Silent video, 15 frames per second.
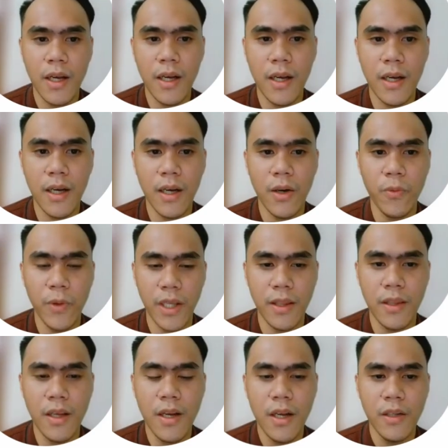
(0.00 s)
with.
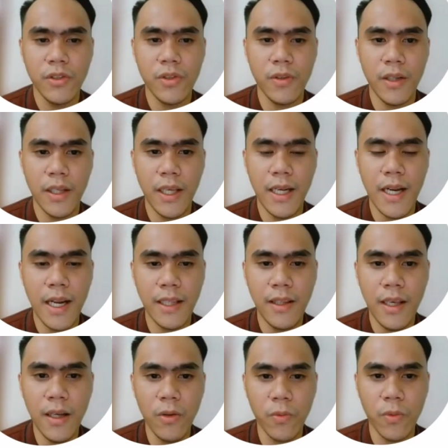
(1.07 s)
So in an
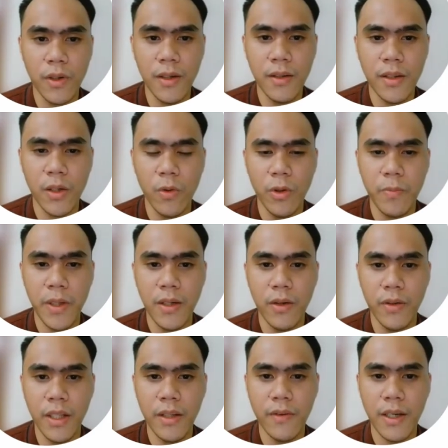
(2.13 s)
ideal world, there will be
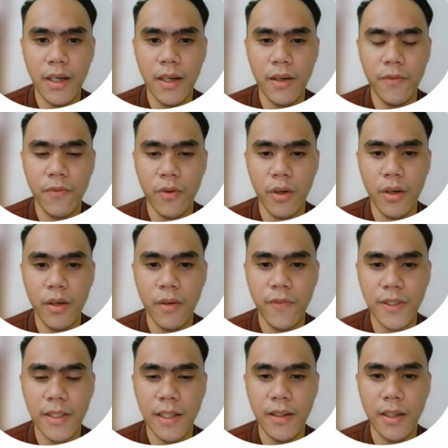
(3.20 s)
no need for
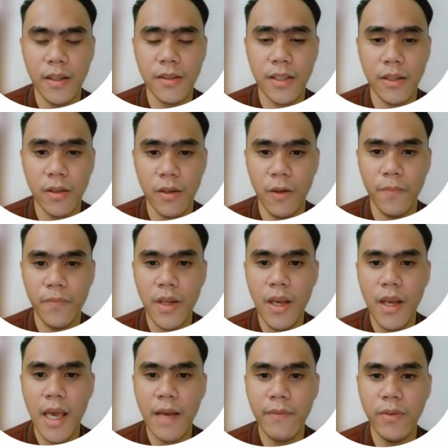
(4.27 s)
facilitators at all.
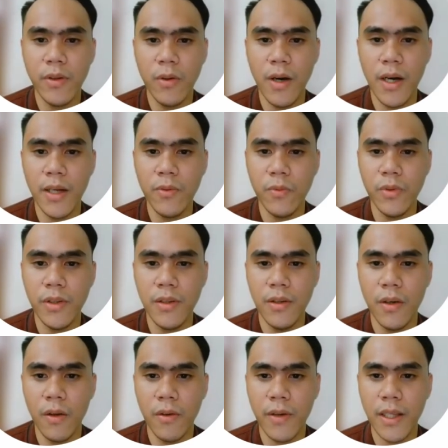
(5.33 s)
Everyone would
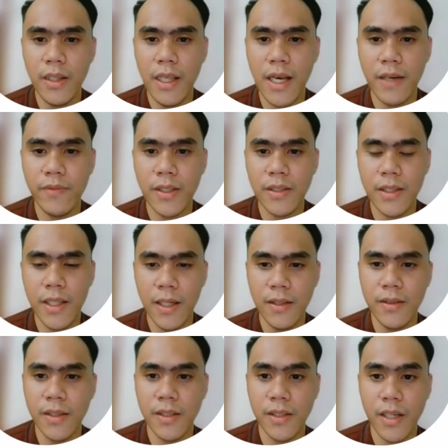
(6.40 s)
already have the
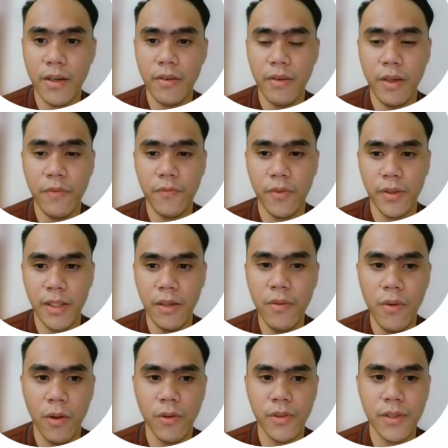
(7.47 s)
skills necessary for their
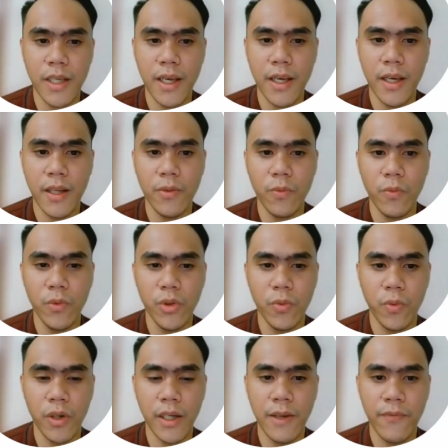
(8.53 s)
roles and would
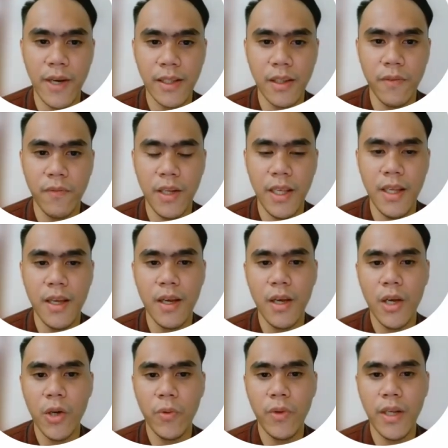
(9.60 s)
work effectively
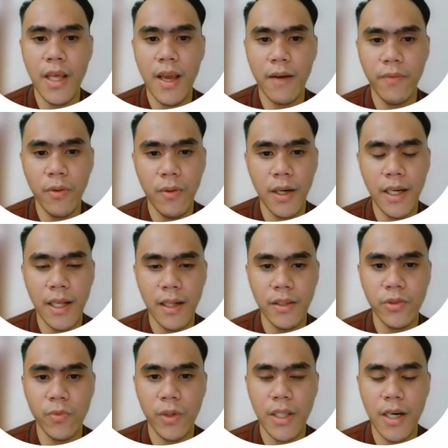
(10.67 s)
with everyone
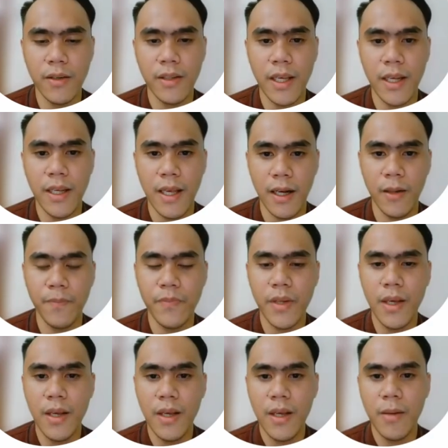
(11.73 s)
else without any help.
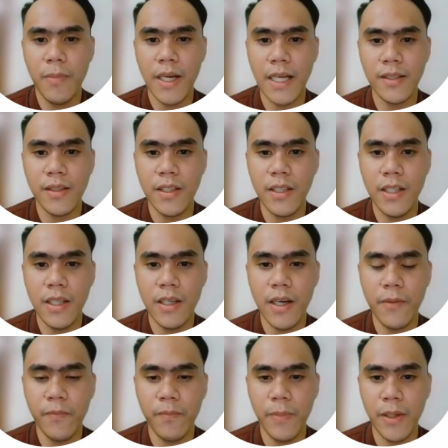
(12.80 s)
But as the
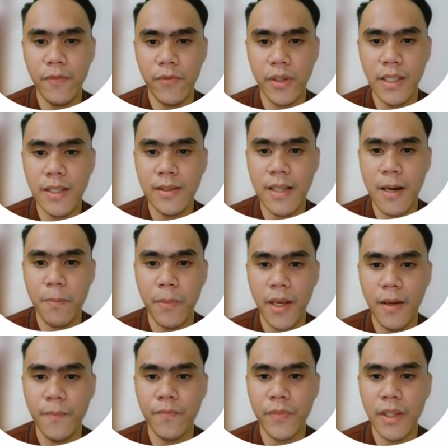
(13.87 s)
but for this
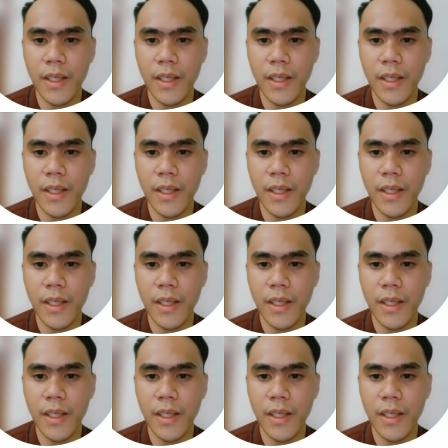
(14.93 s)
topic,